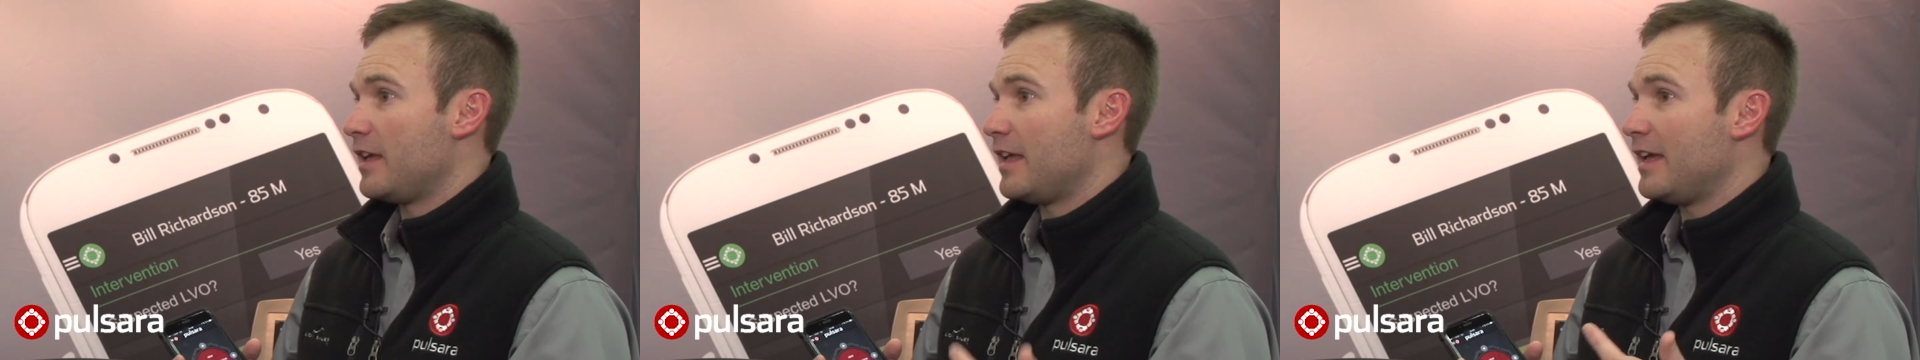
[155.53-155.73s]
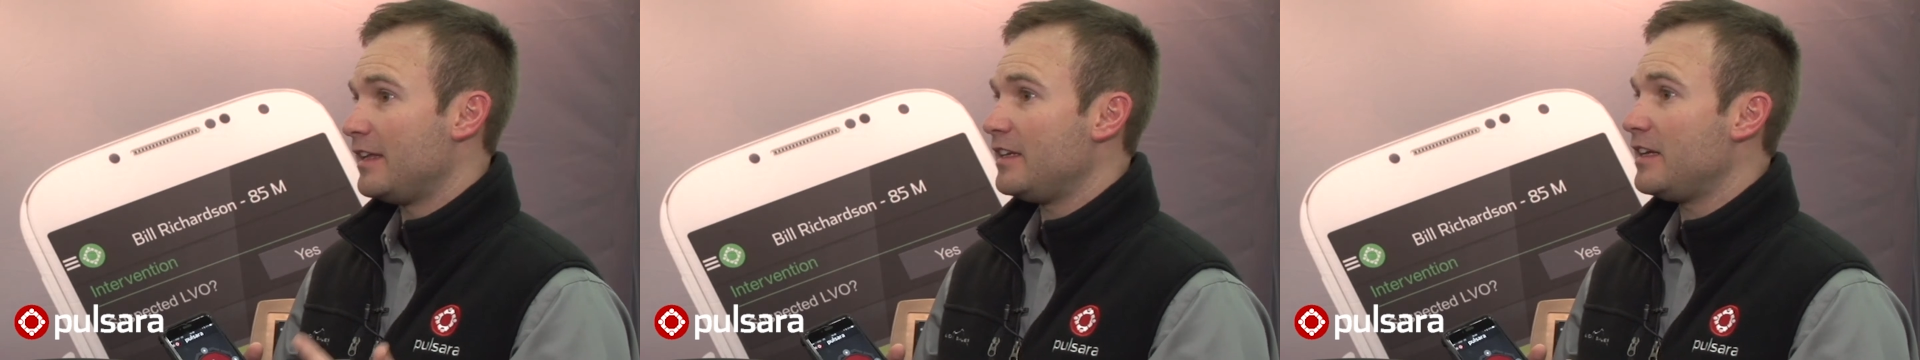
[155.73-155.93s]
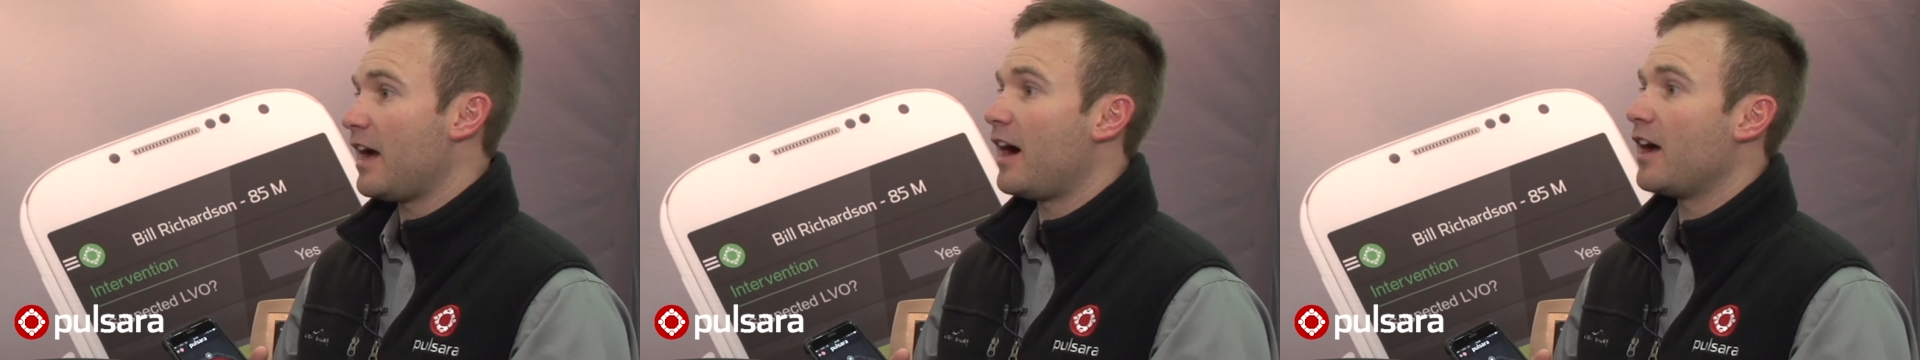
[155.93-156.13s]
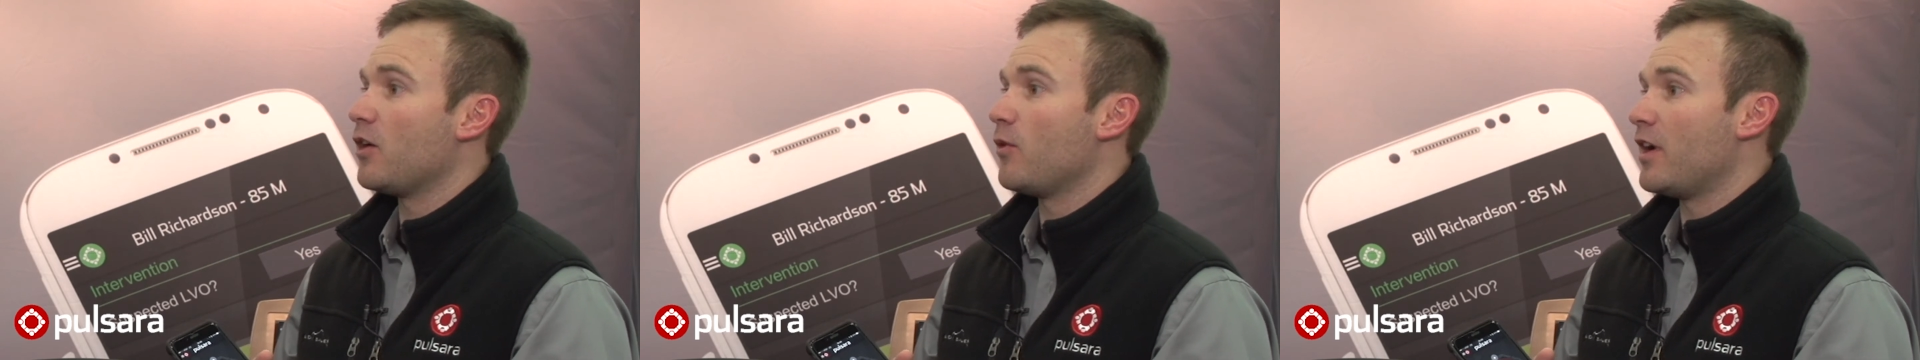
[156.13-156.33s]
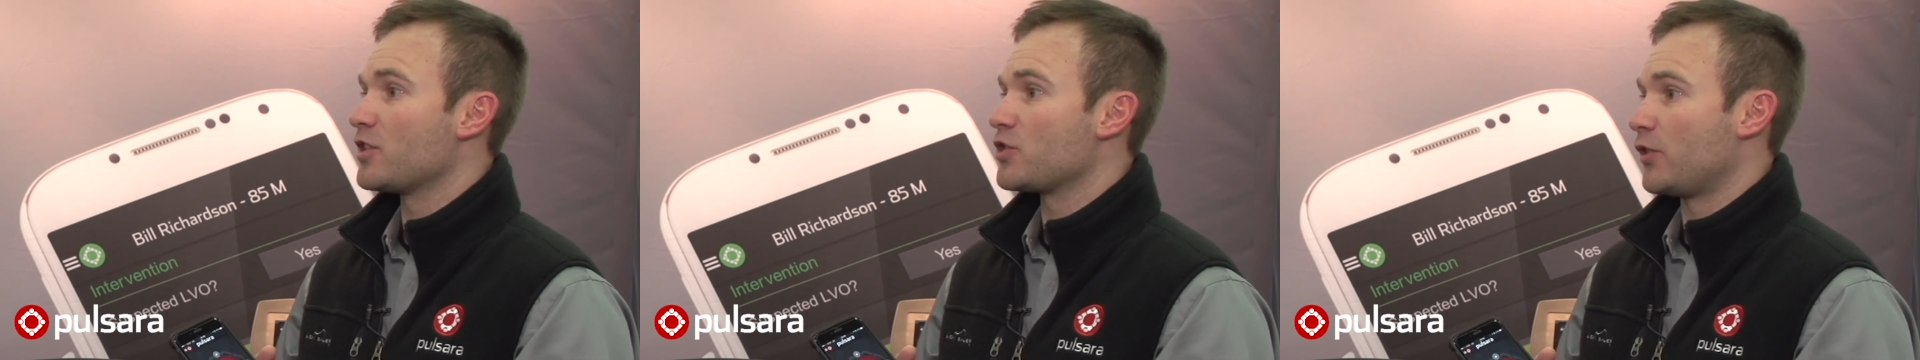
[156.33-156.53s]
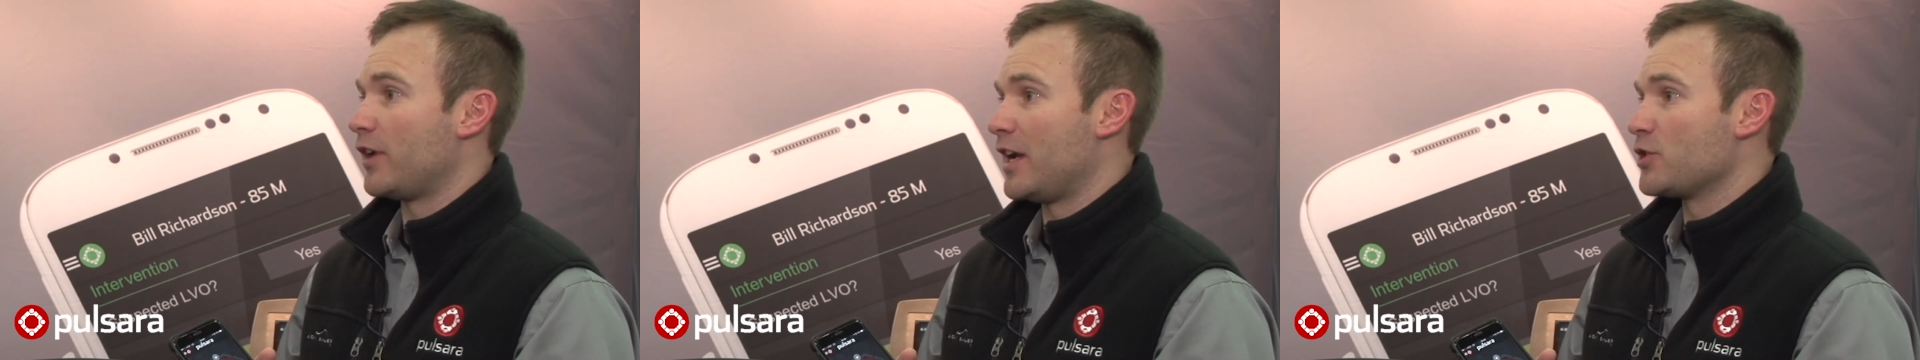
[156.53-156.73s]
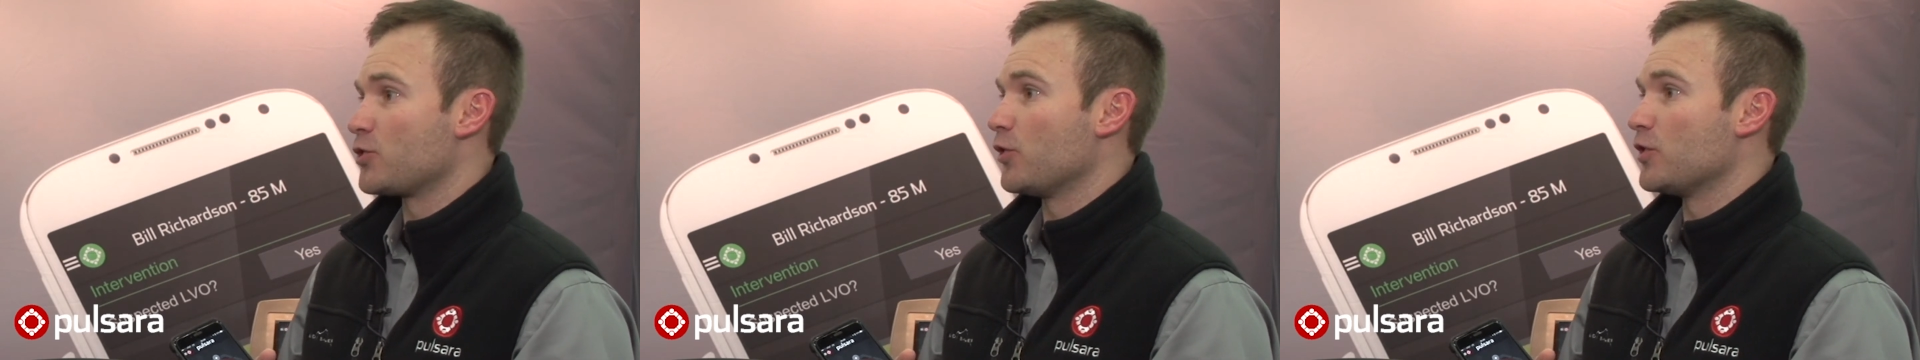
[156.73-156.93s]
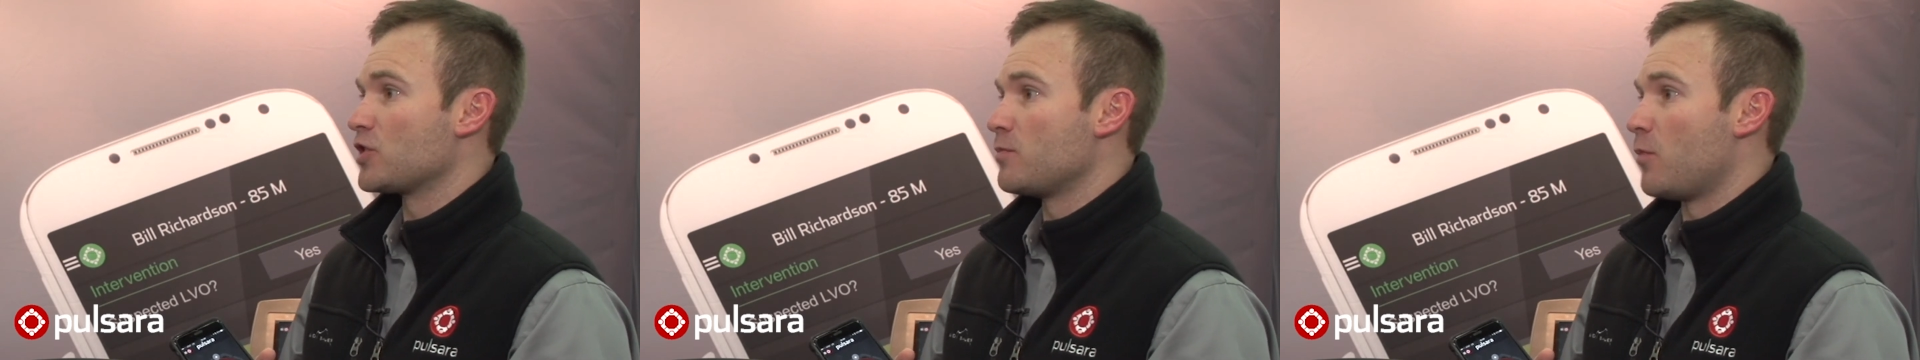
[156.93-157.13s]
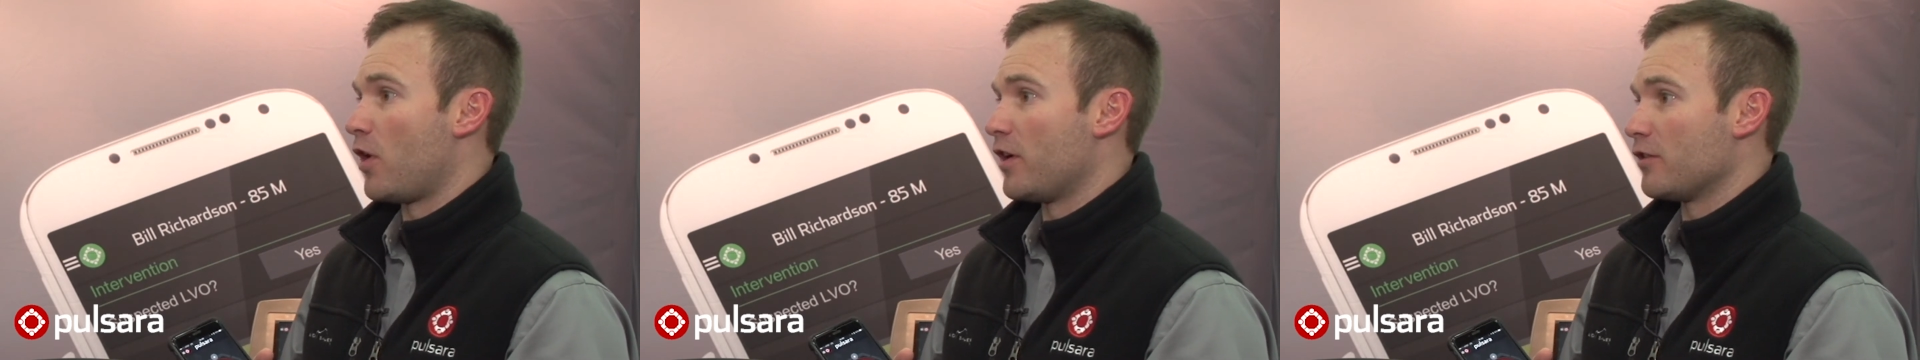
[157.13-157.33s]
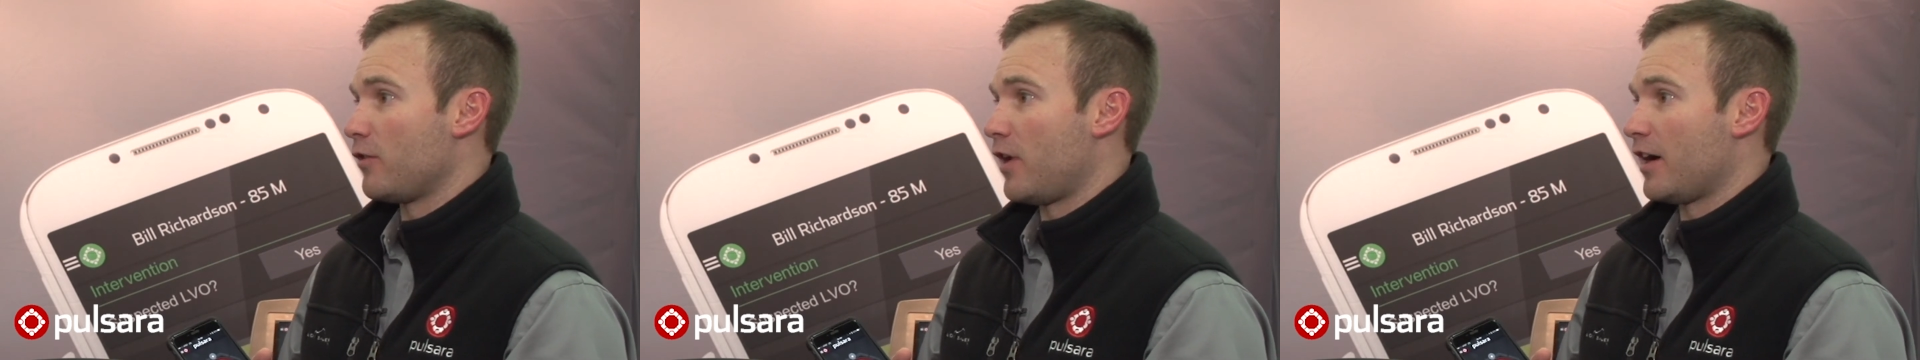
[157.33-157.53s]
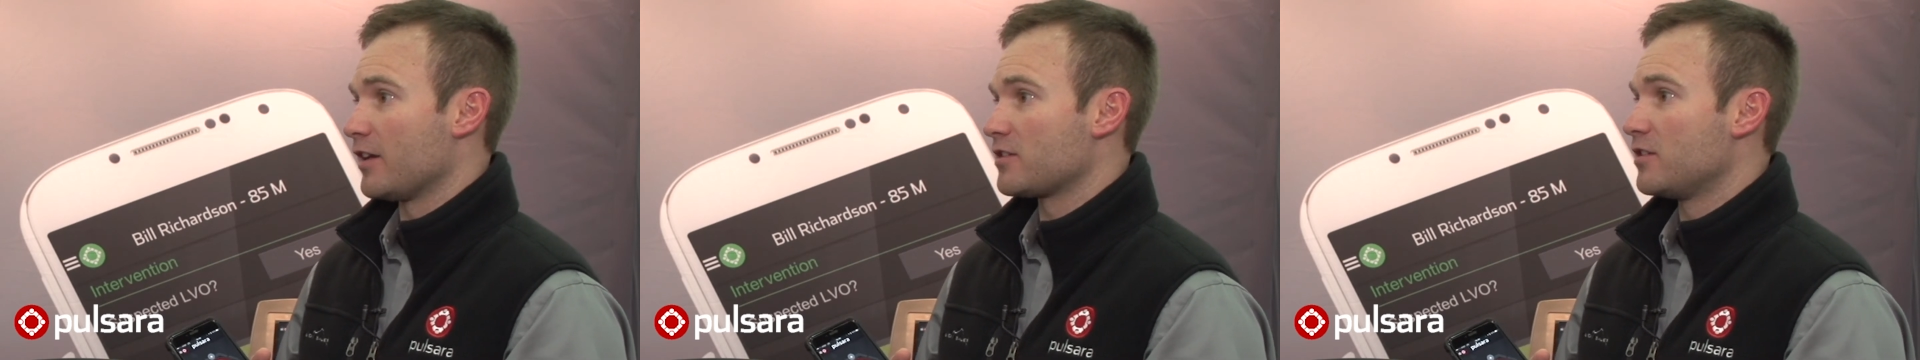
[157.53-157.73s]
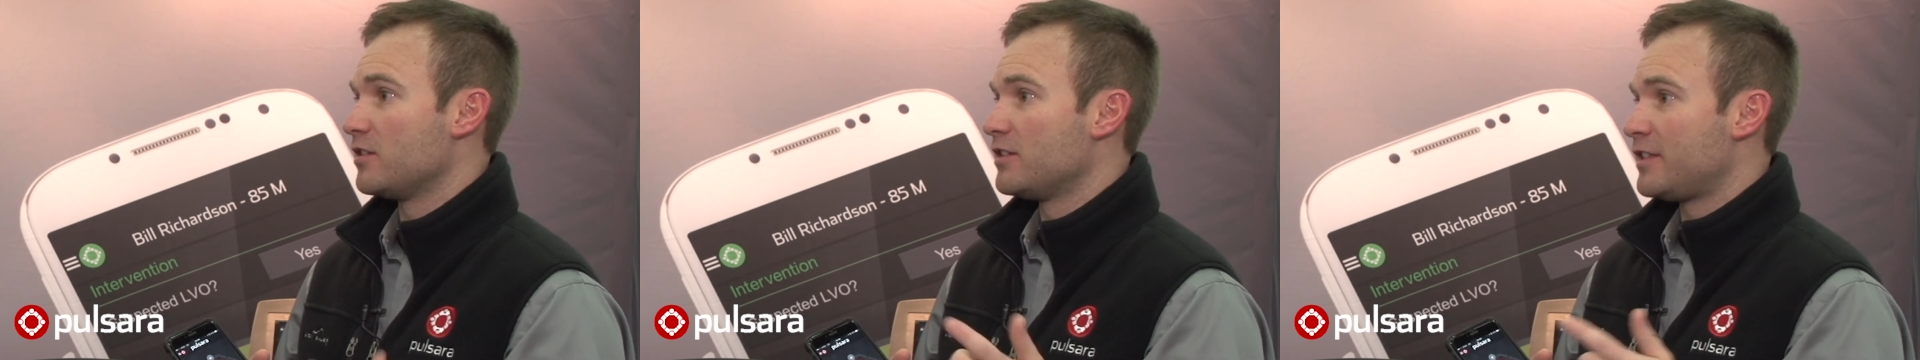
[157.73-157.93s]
Any iOS or Android smart device,